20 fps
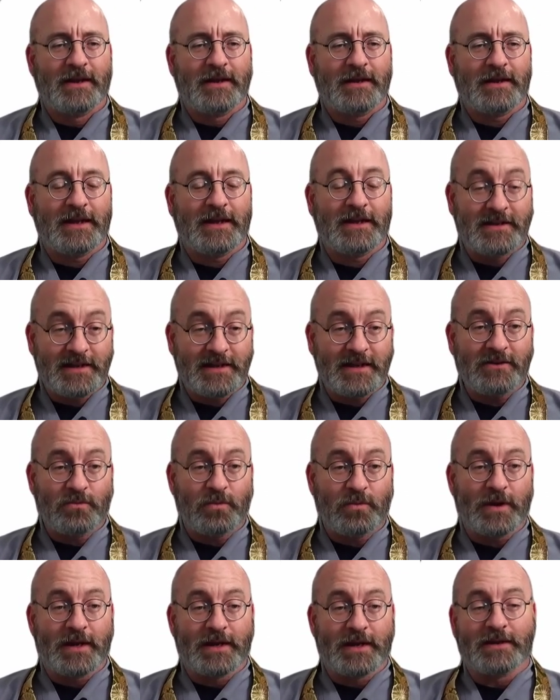And did
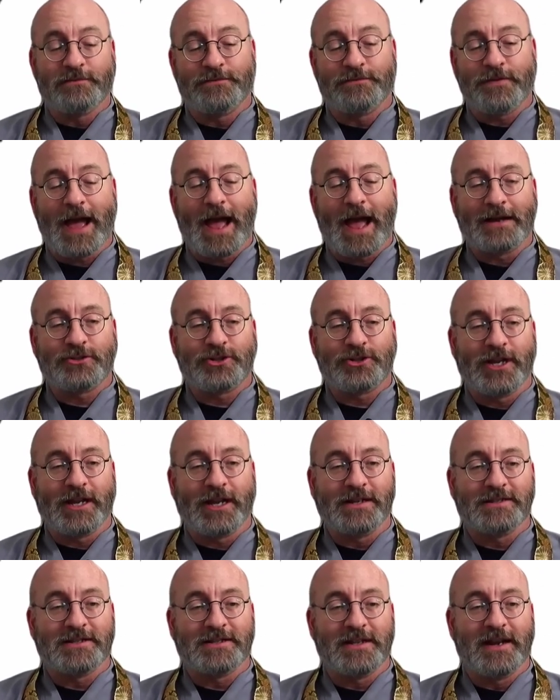we, in fact,
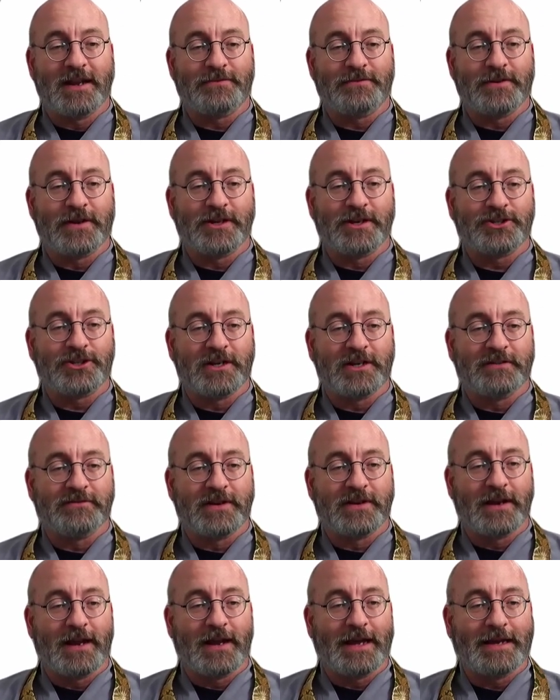change the definition of
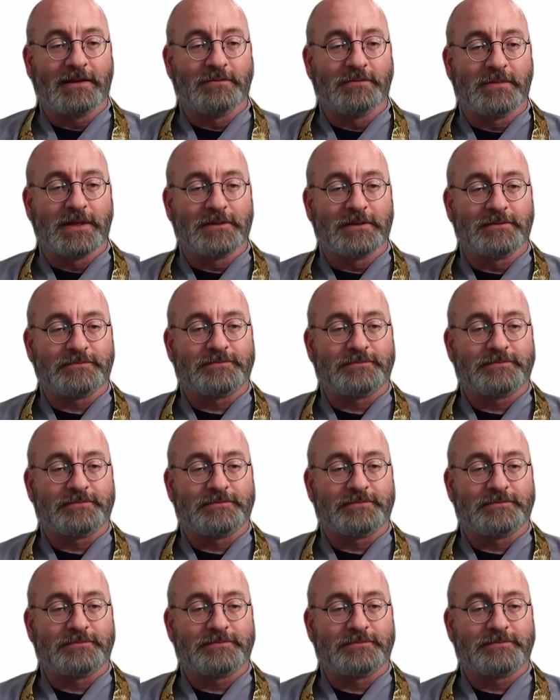enlightenment?